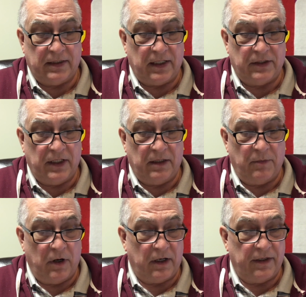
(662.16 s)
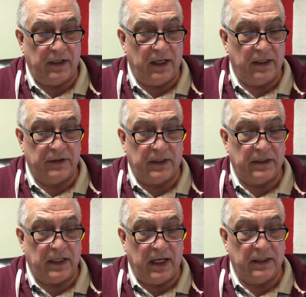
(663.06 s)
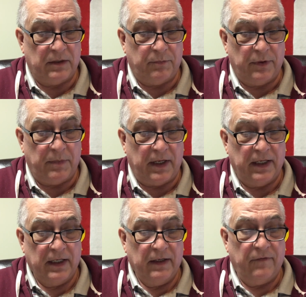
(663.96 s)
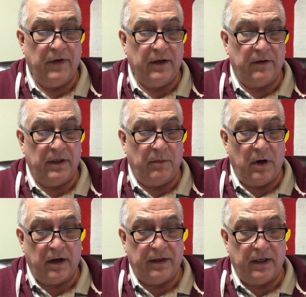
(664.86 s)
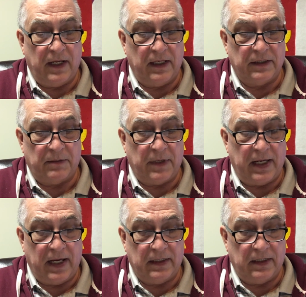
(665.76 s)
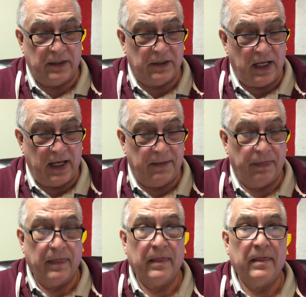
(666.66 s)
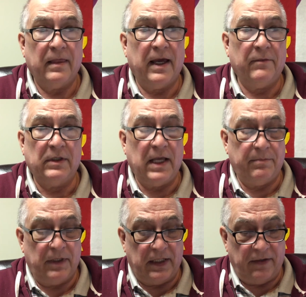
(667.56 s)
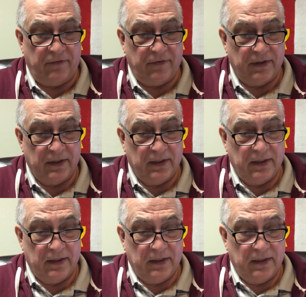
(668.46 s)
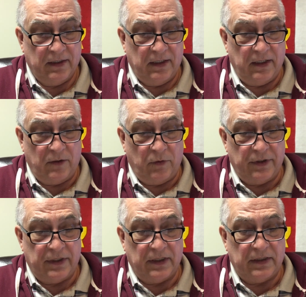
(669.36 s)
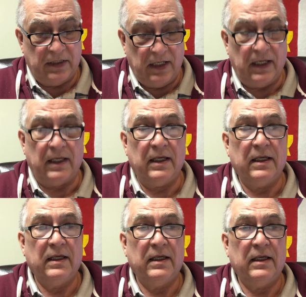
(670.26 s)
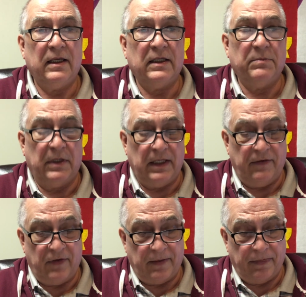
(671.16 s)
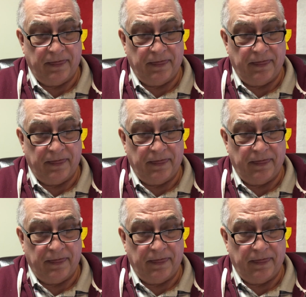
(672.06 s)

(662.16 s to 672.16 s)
Unless I see the mark of the nails in his hands and put my finger in the mark of the nails and my hand in his side, I will not believe. In other words, seeing is believing.